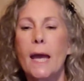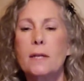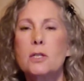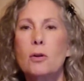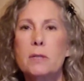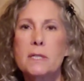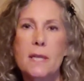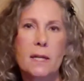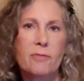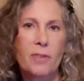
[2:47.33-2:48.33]
and told us
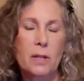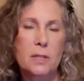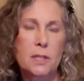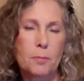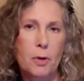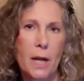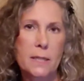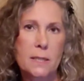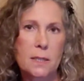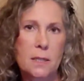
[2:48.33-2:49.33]
that he felt
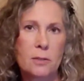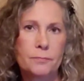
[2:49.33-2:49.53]
depressed.